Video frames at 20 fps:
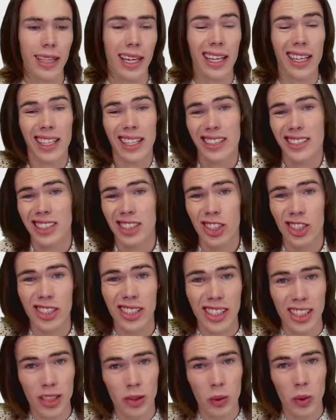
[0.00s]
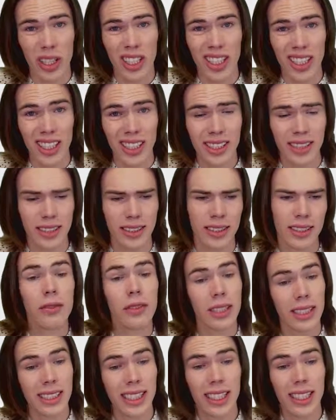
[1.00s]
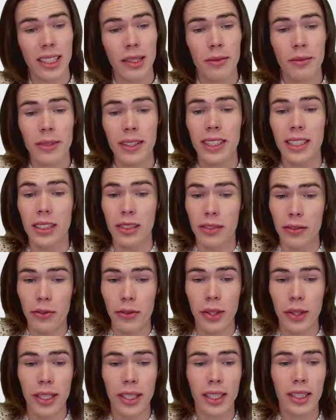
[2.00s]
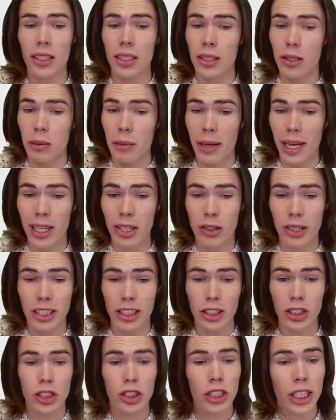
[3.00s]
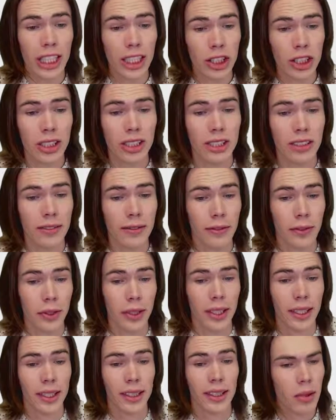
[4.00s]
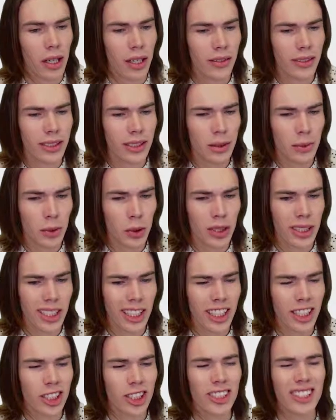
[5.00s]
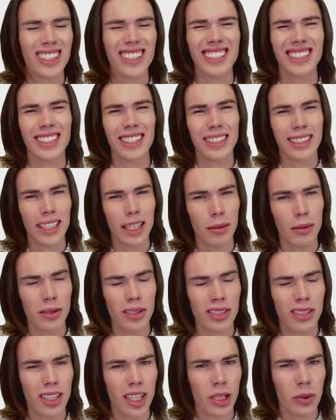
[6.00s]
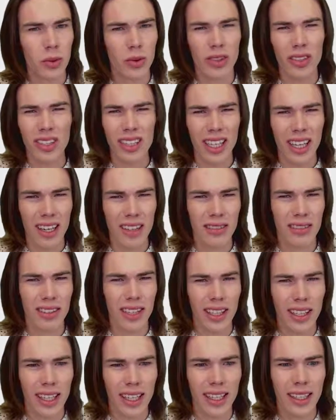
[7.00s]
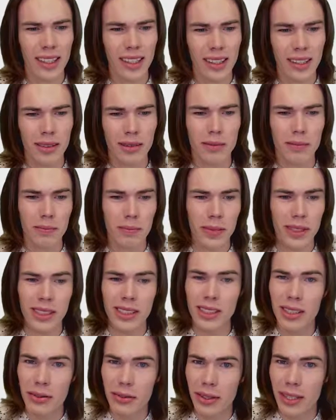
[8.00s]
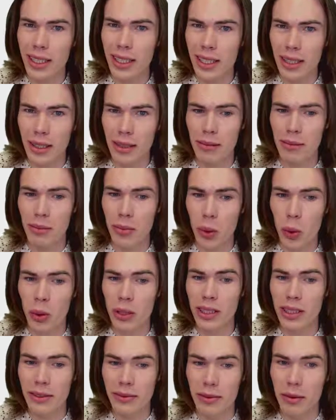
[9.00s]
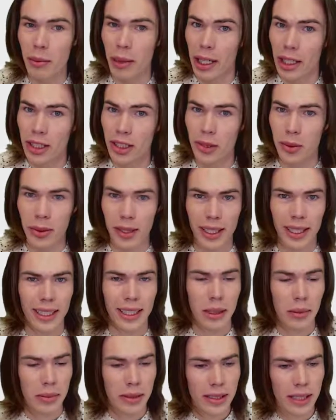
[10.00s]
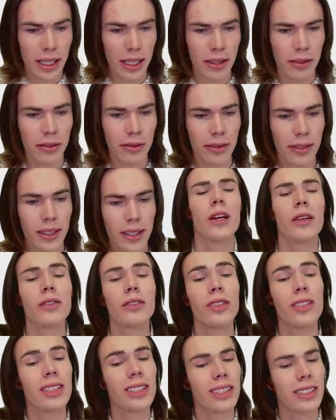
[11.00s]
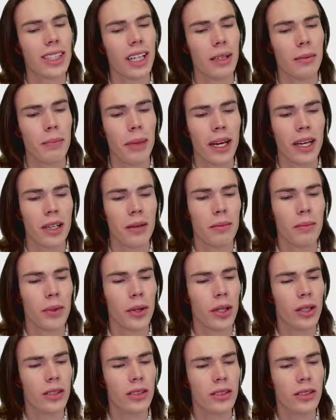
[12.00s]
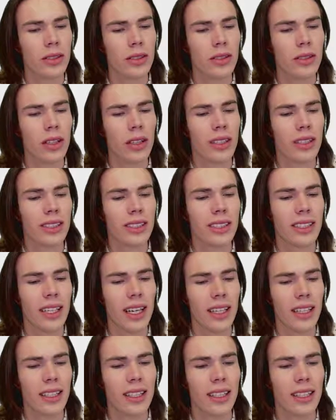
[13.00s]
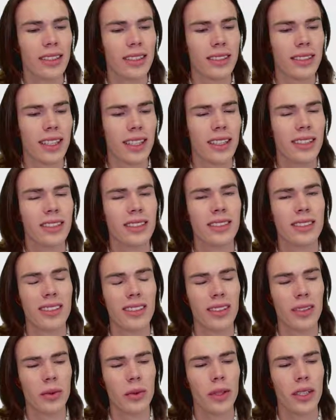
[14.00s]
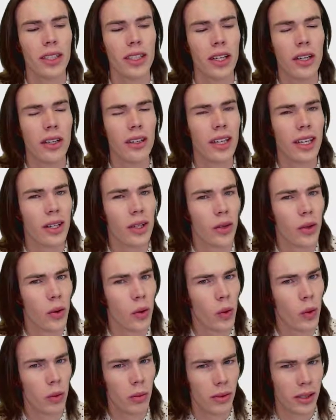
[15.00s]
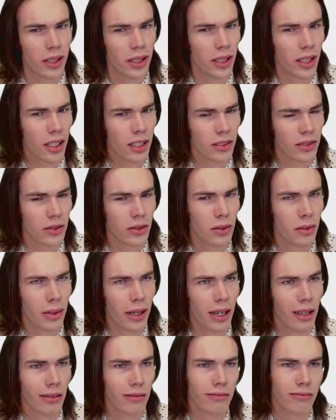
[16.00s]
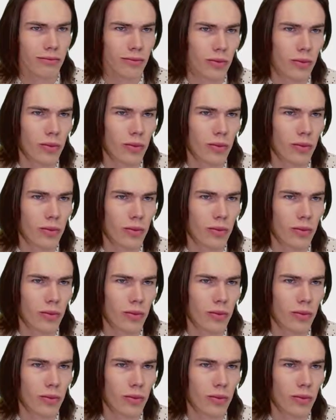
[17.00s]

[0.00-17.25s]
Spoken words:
I guess it just is what it is. The setup fee is free. The domain registration is free. Privacy protection, it's a demo site. We're not going to have any specifically important information we need to keep safe. We've got the site backup pro, $2.99. We know that normally it goes for about